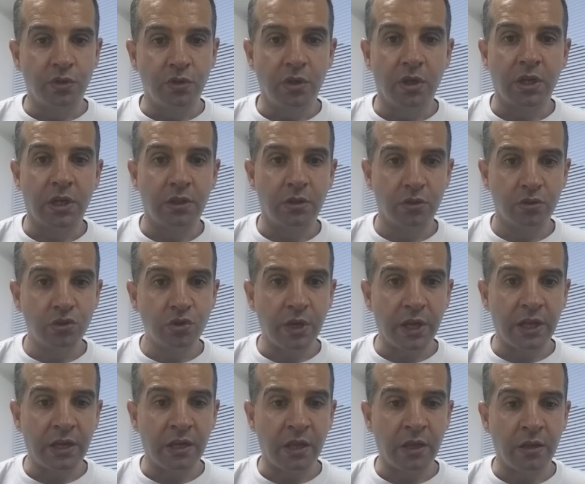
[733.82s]
You can do
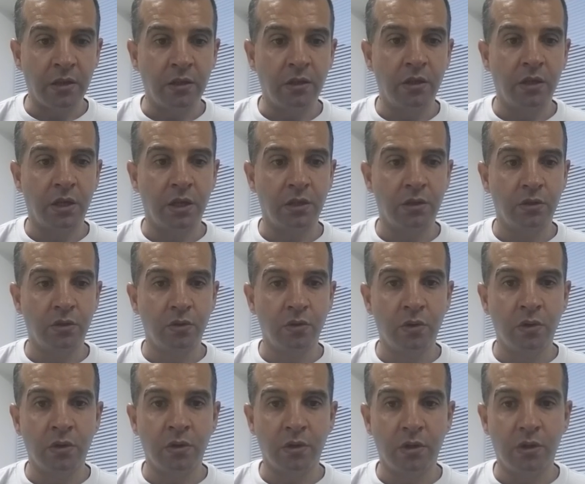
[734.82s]
training,
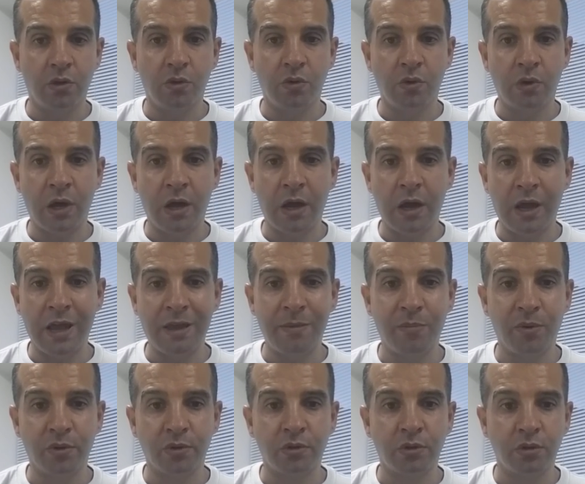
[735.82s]
you are
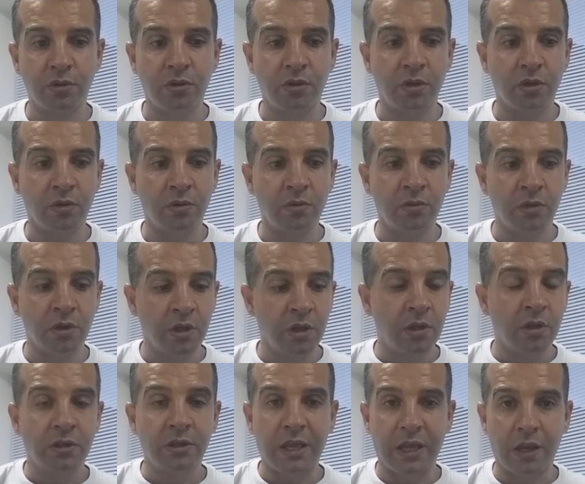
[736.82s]
able to do
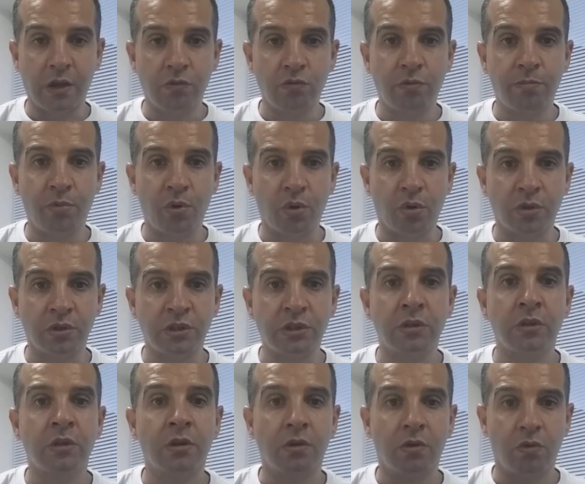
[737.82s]
taking
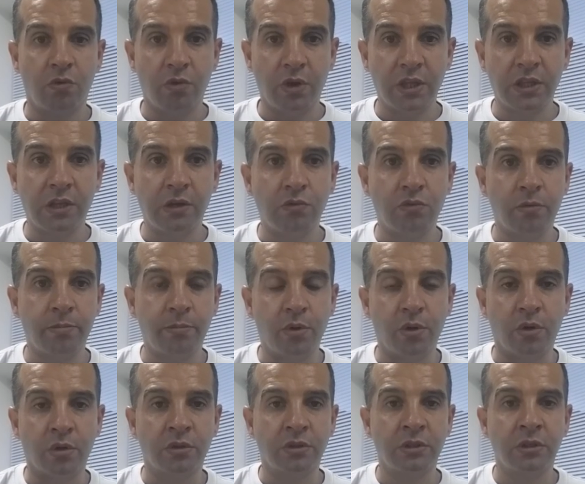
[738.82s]
reports, writing
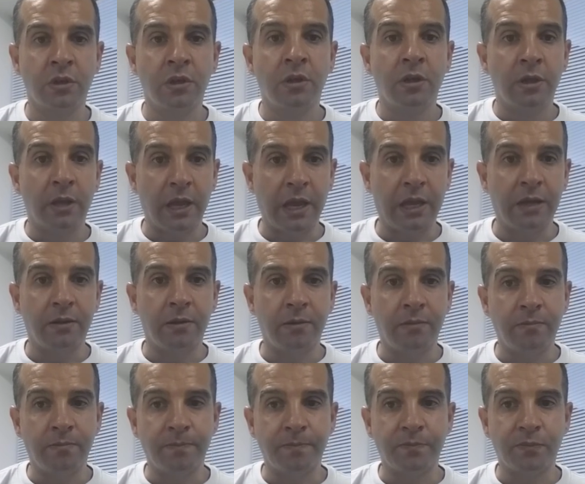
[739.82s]
reports, and
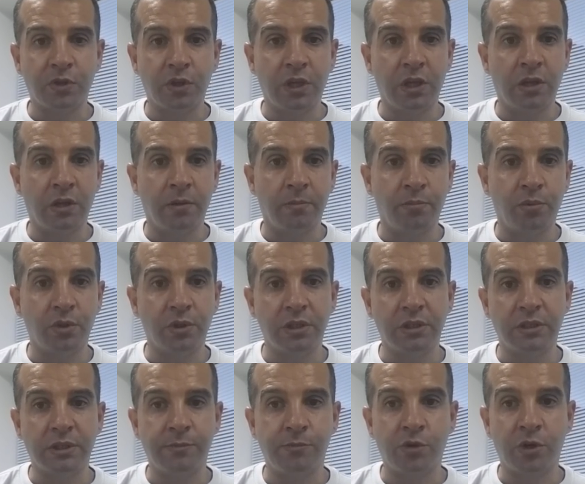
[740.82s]
then, you know,
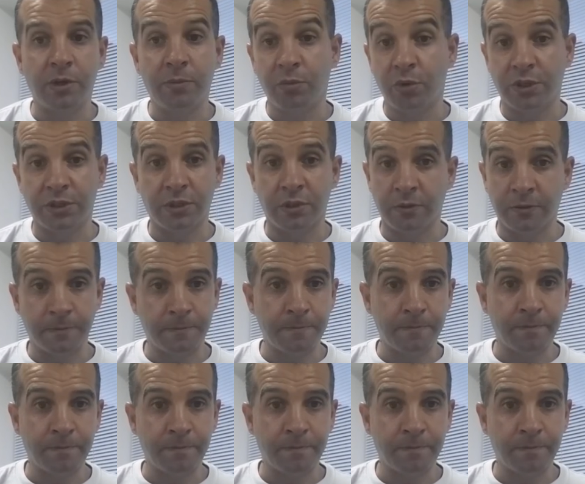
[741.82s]
putting someone in prison.